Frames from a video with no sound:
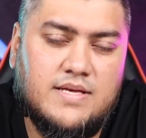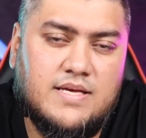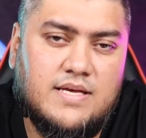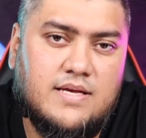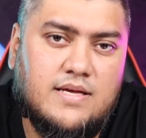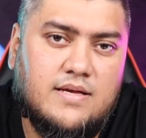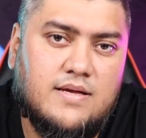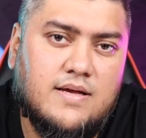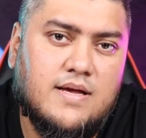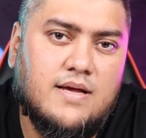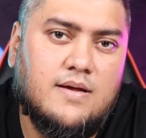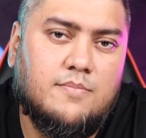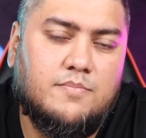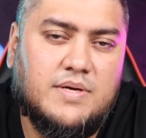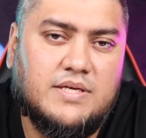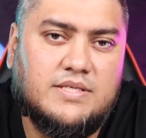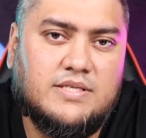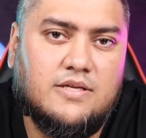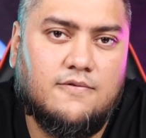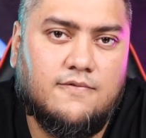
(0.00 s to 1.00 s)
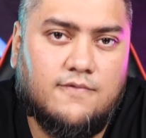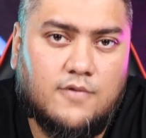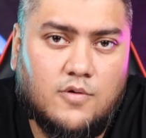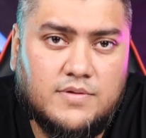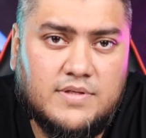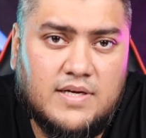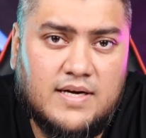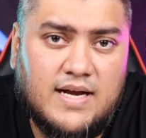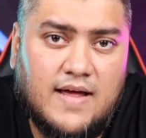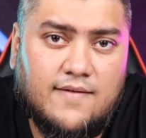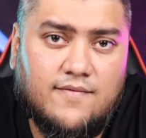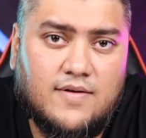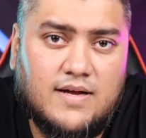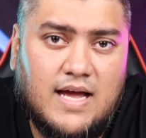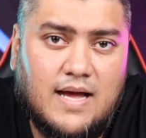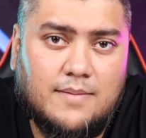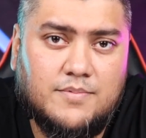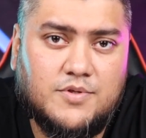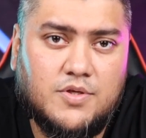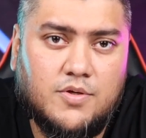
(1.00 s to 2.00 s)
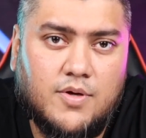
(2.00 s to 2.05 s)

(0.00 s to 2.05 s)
The Pixel Fold didn't have a gap.